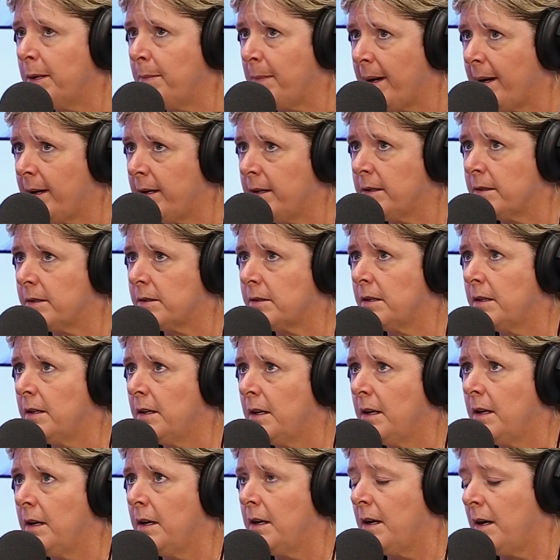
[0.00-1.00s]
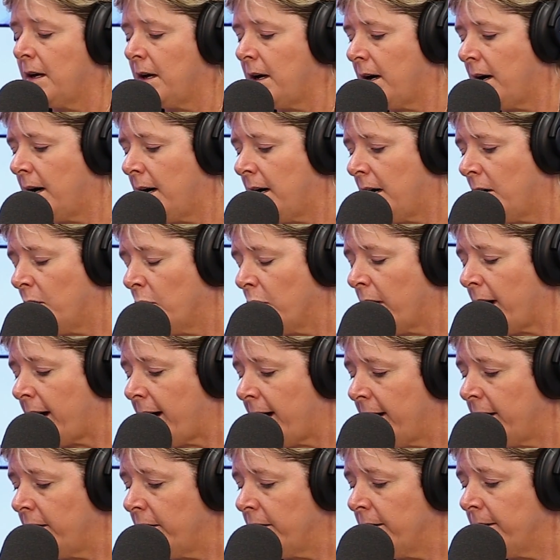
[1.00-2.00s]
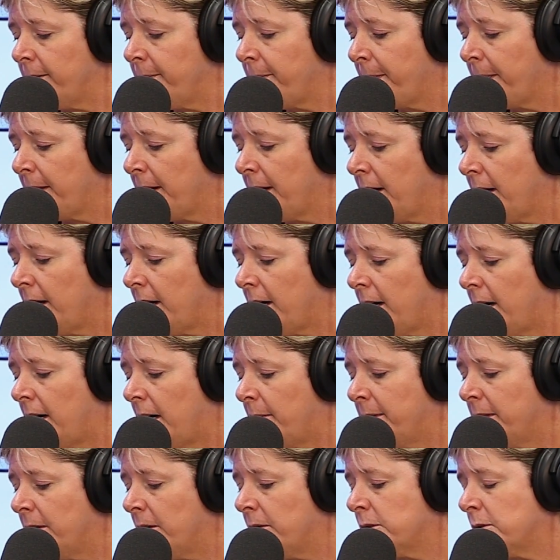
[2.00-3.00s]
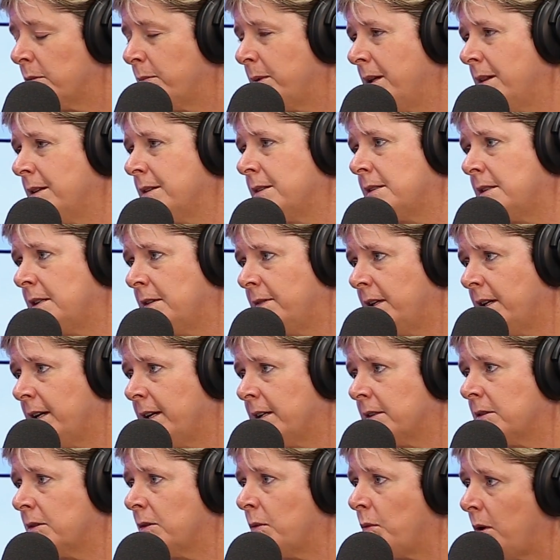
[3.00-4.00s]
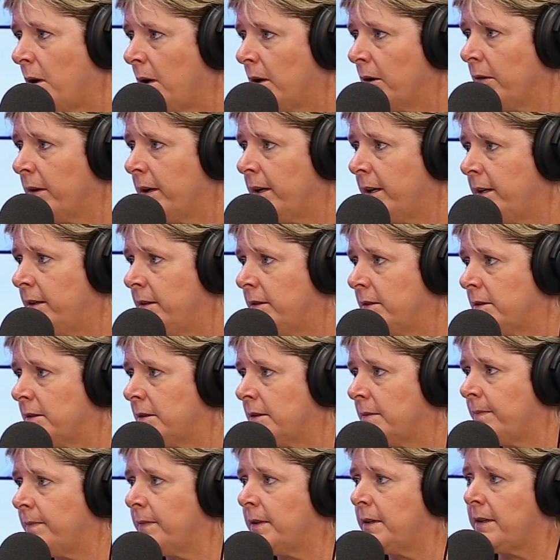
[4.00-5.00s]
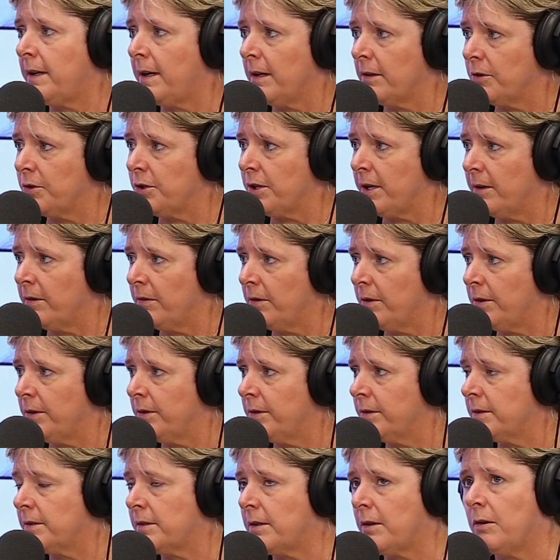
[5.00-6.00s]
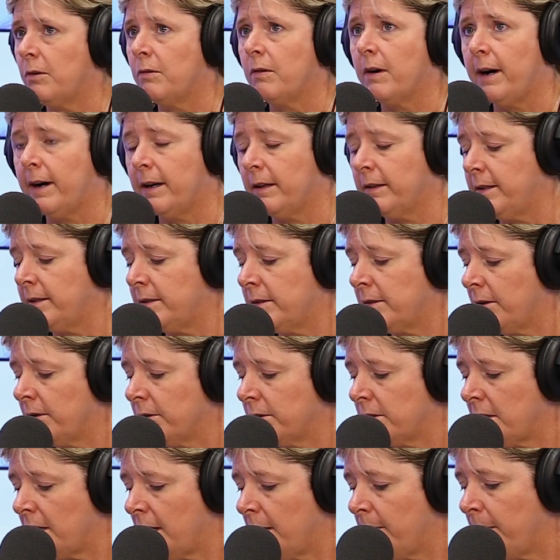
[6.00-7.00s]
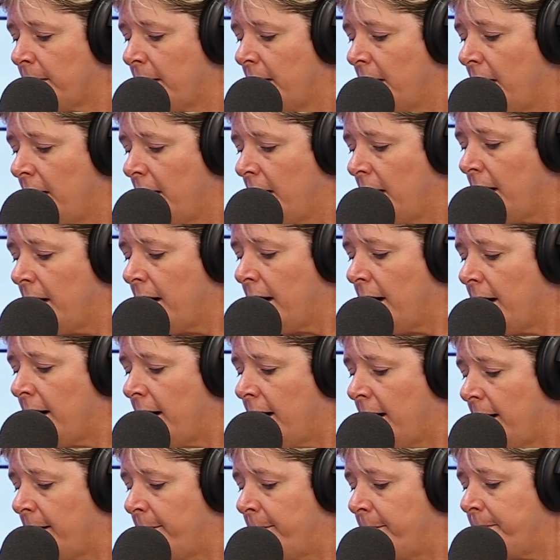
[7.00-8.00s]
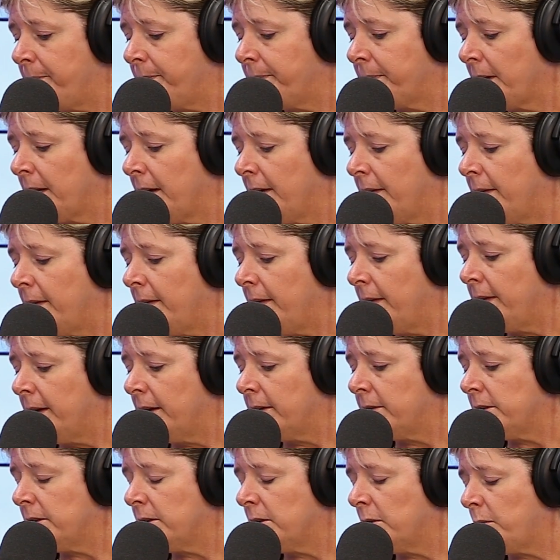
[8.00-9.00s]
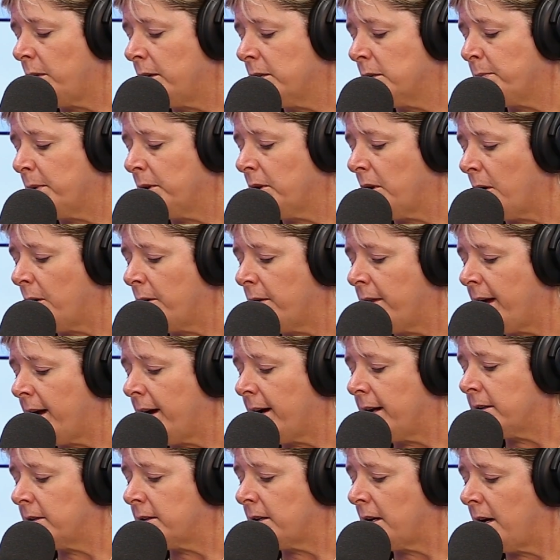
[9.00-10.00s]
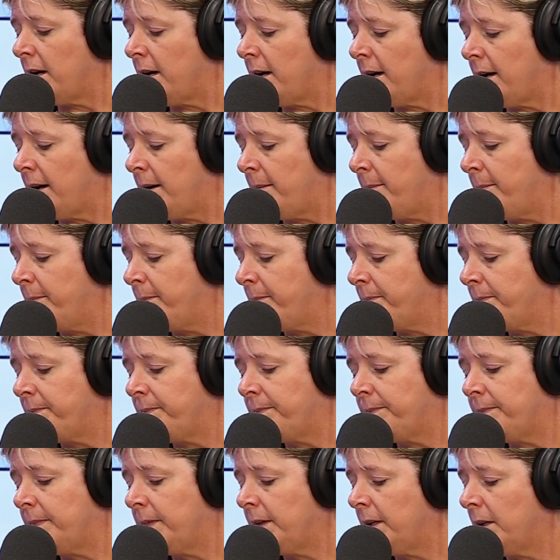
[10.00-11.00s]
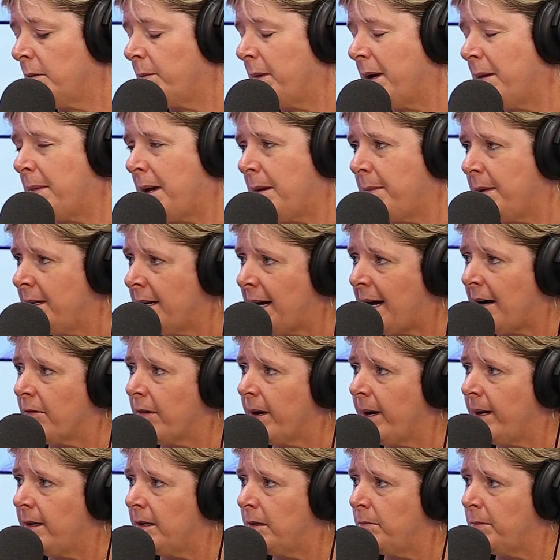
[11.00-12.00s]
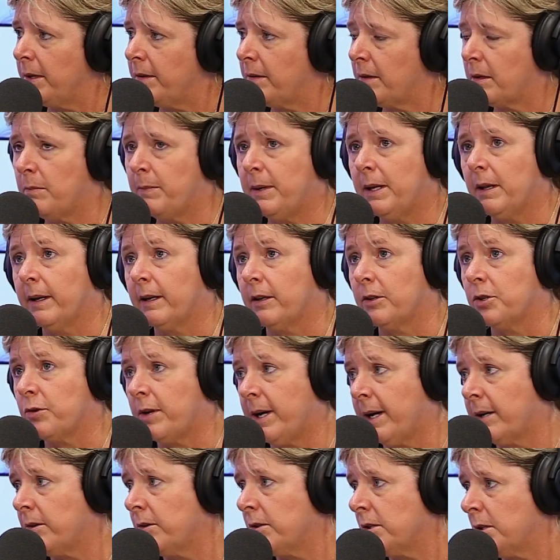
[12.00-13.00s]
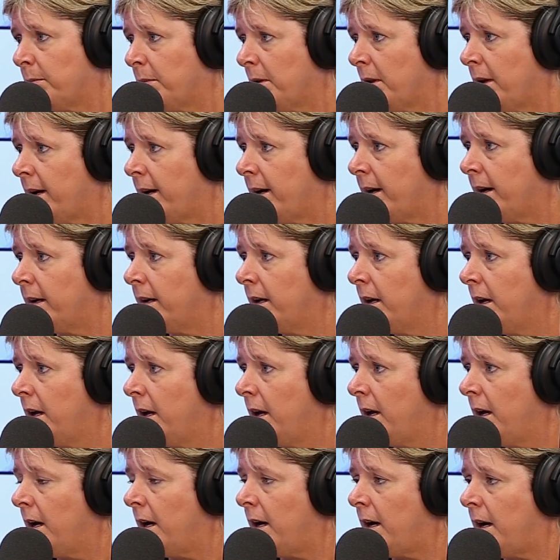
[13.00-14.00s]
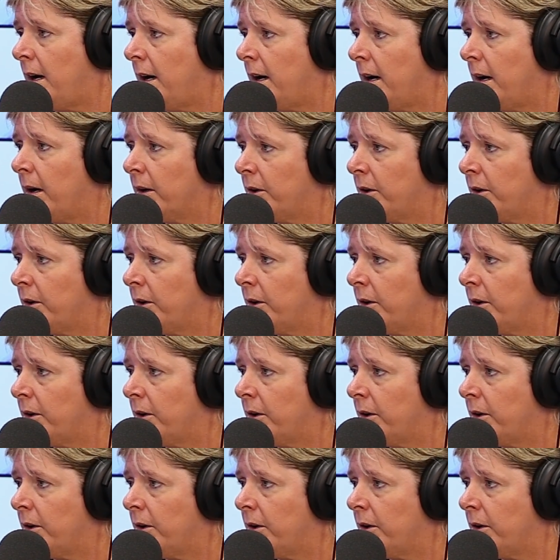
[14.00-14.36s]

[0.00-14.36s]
B minus, uh, or higher, um, and those would be the CVS, the Walgreens, the Dollar Generals, O'Reillys, those type. Um, and then the ones below that, um, you know, may, maybe not rated, but could be like a Tractor Supply uh,